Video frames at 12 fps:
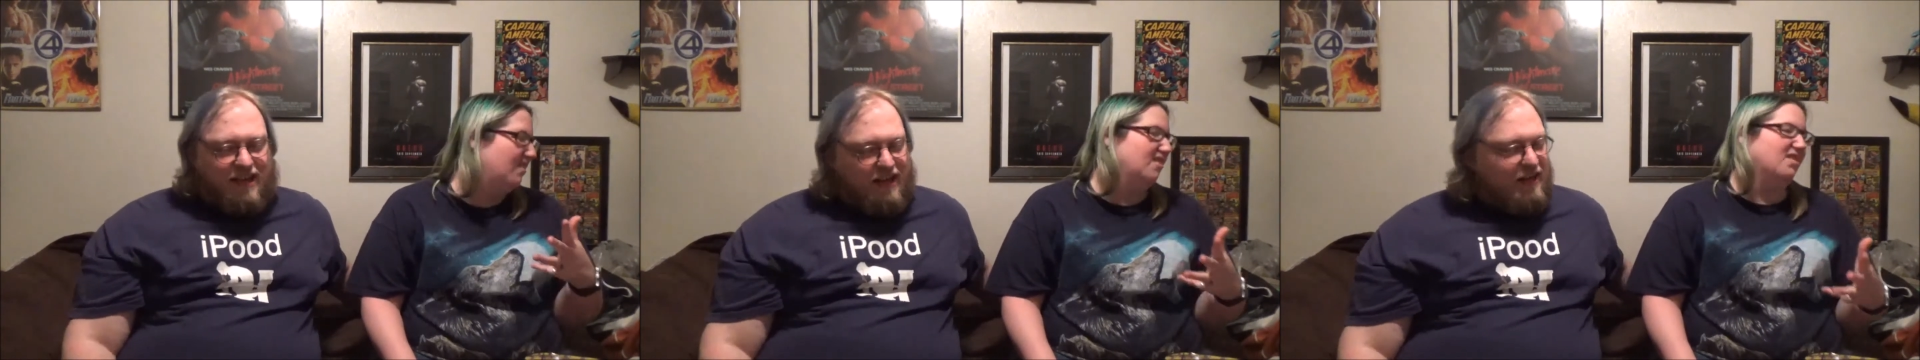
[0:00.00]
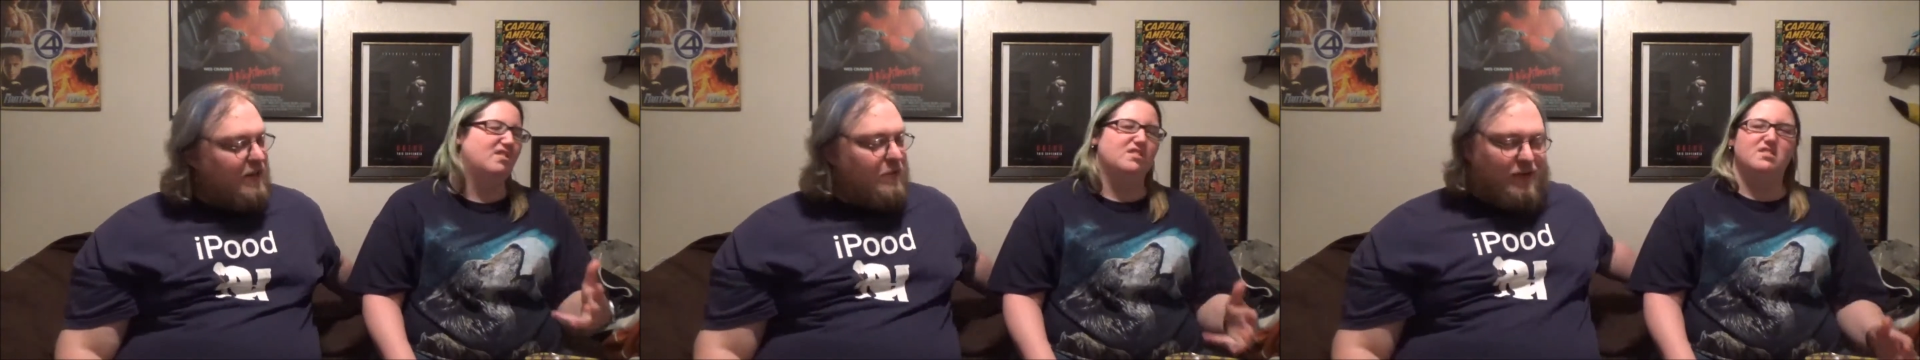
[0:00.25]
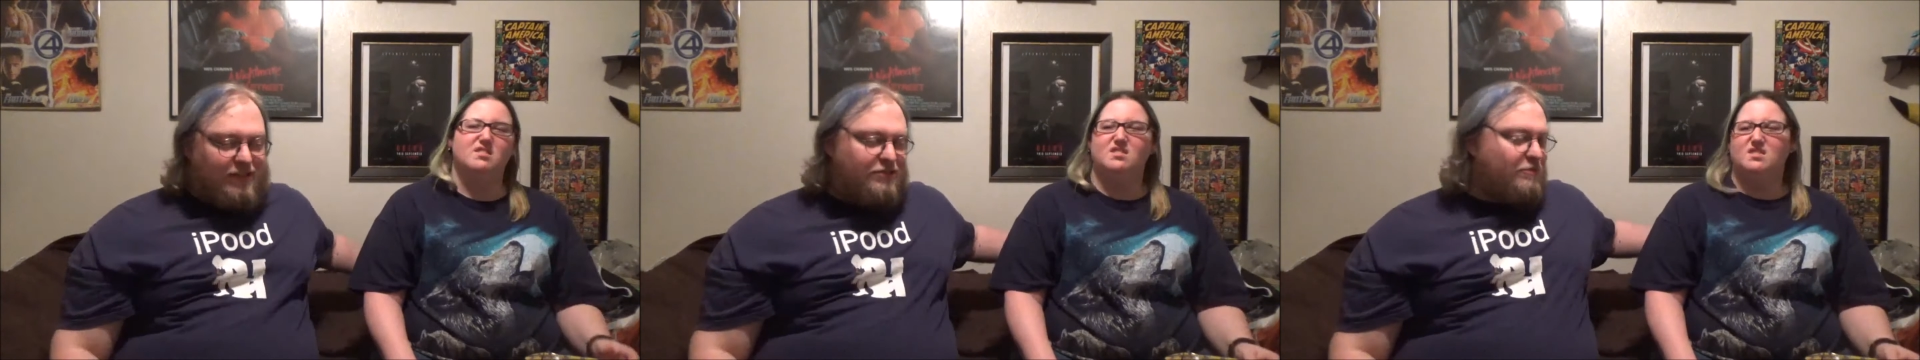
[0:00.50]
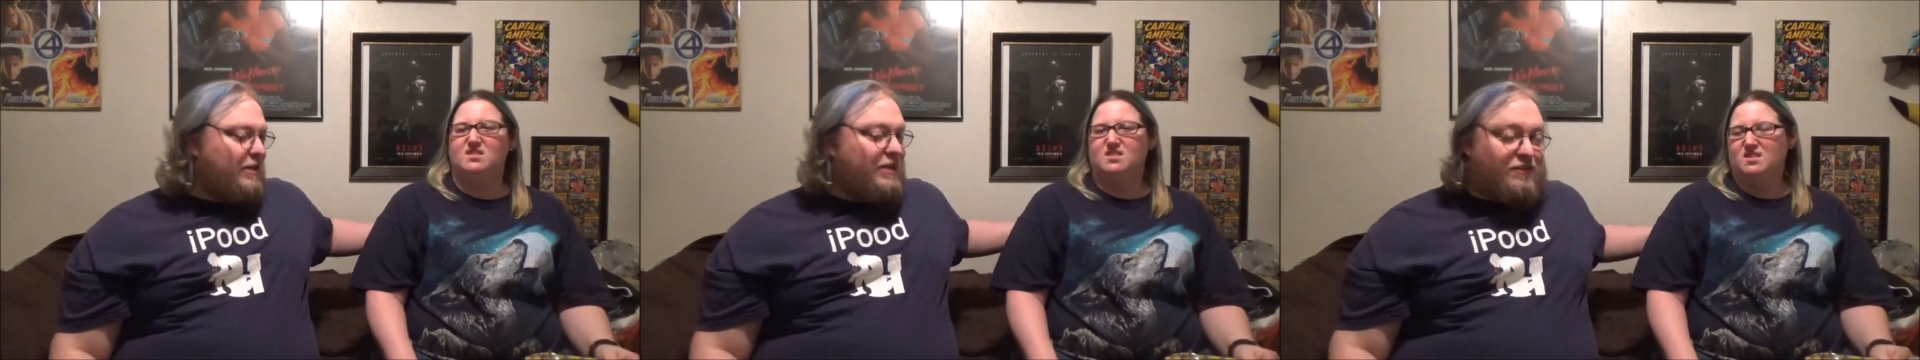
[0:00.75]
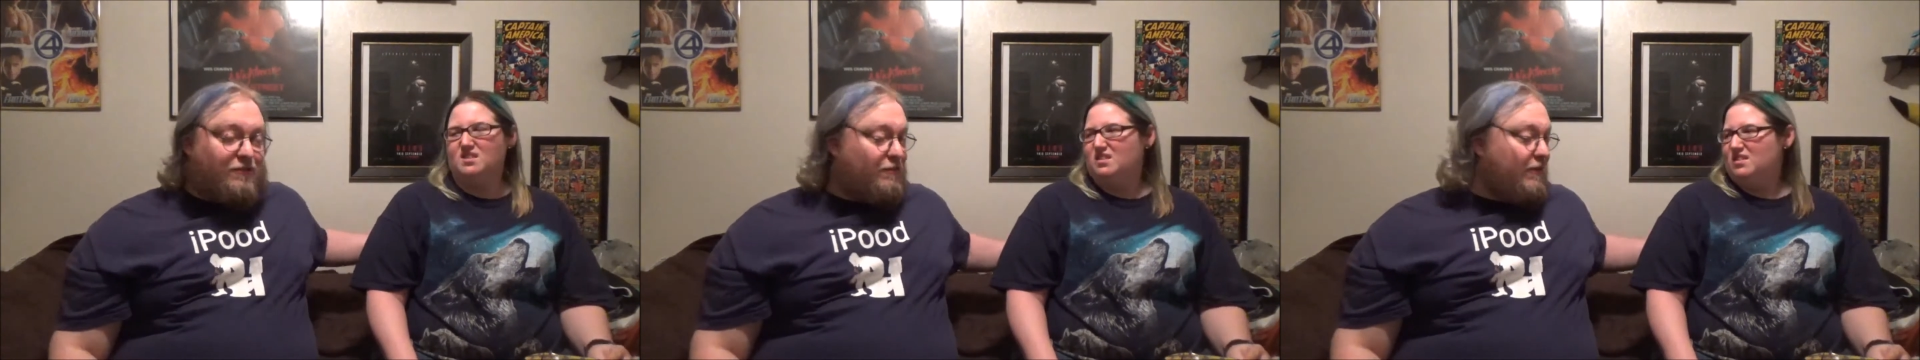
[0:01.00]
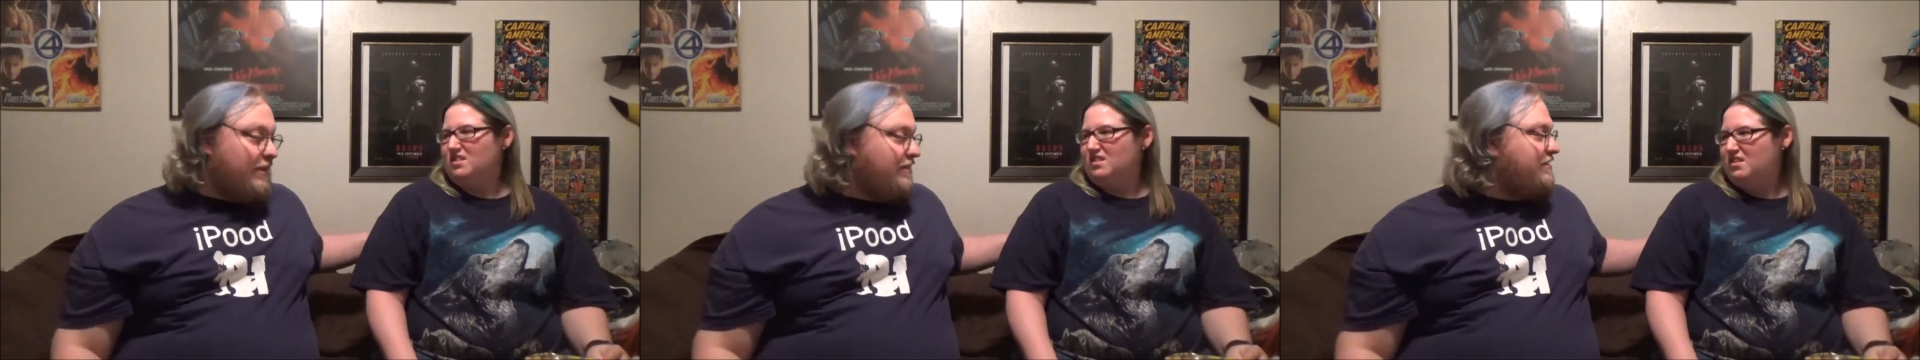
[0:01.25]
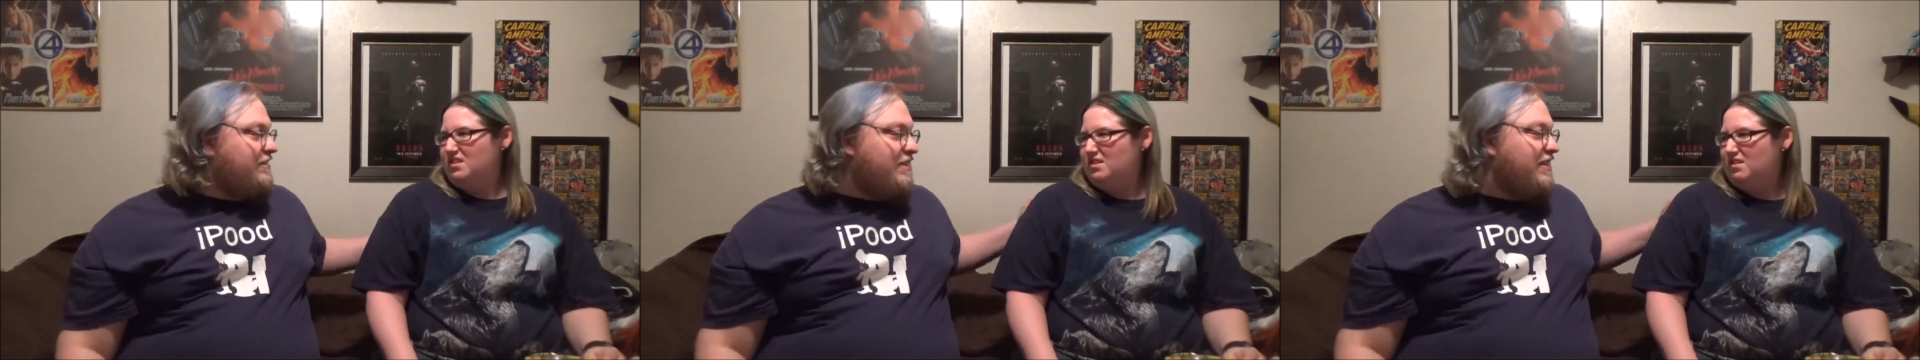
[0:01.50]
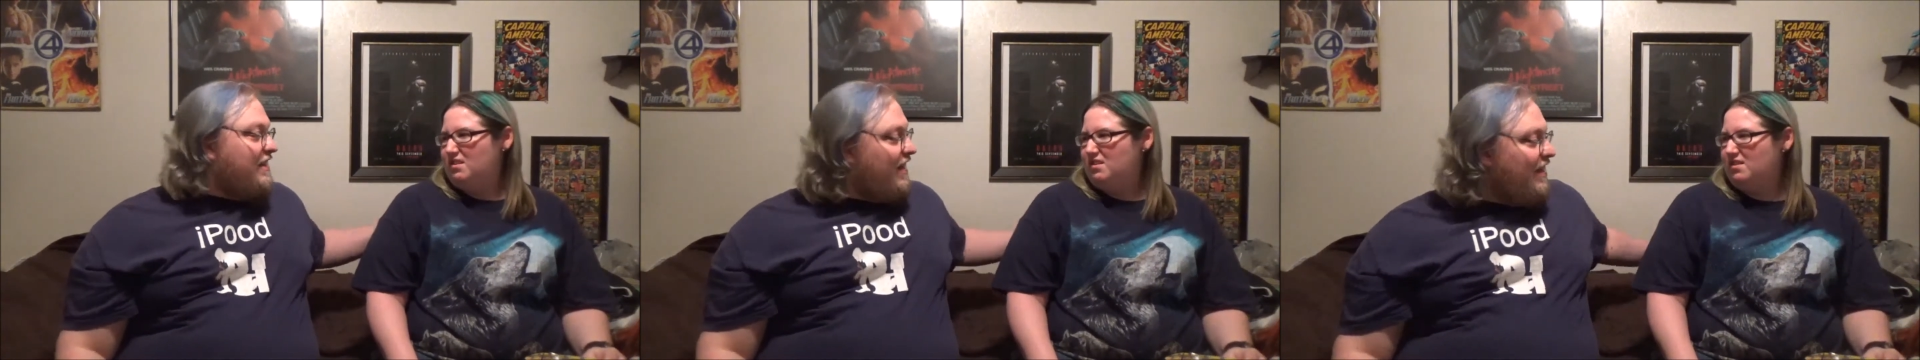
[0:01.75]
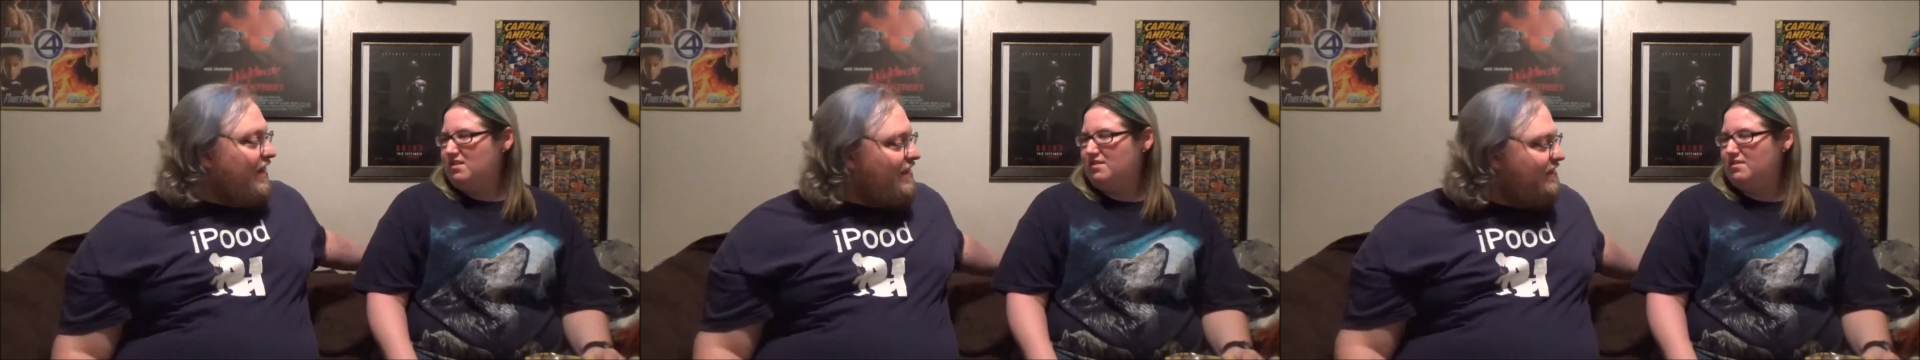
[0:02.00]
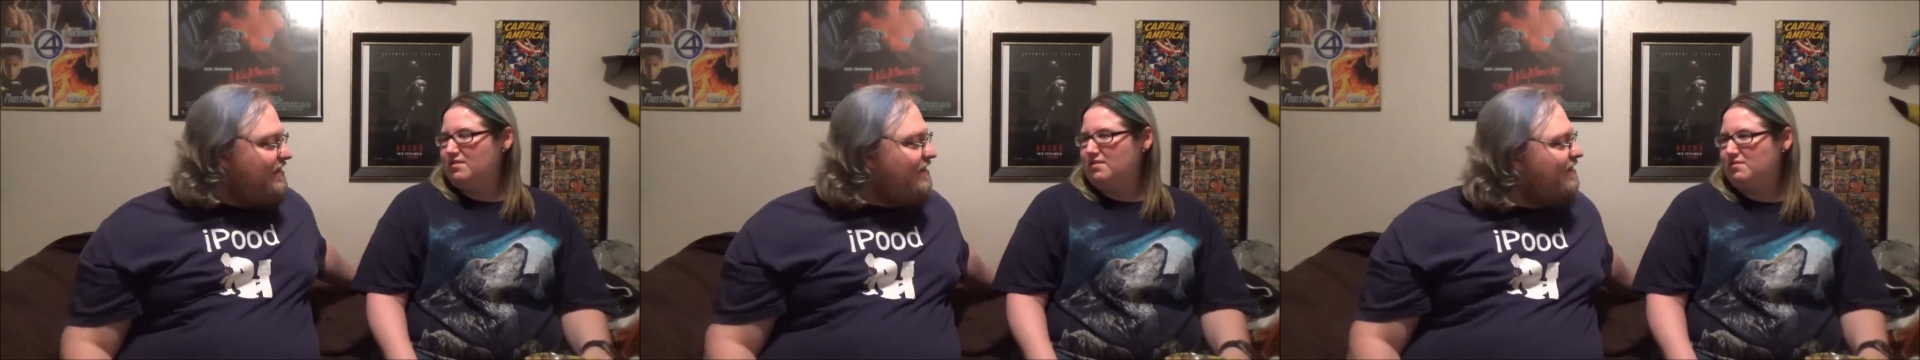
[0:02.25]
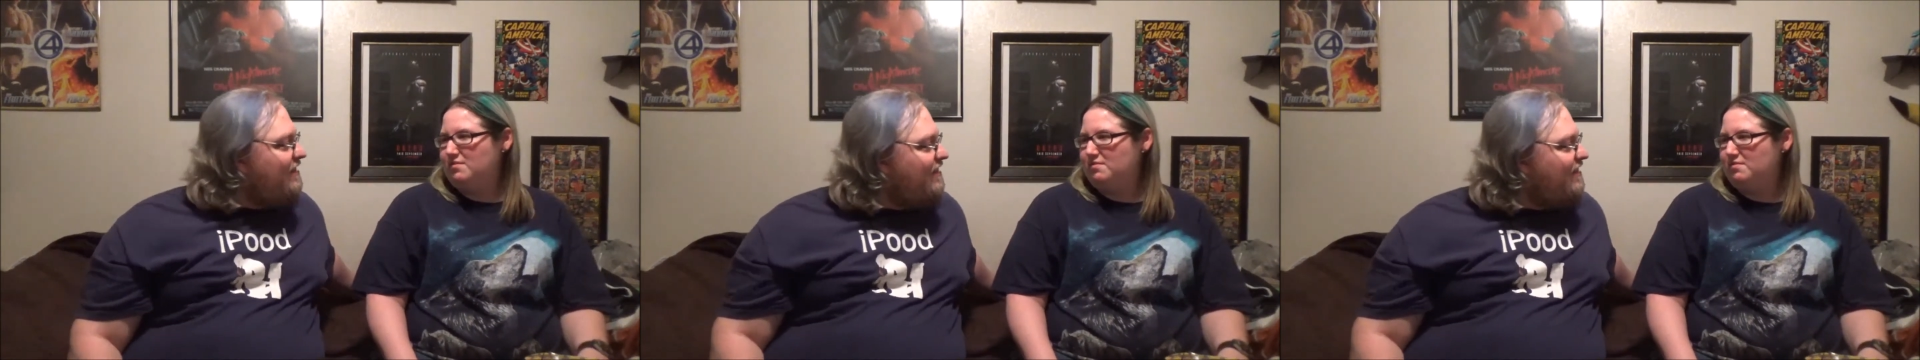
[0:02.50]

Speaker 1: Again, wait till we eat the crickets and get legs.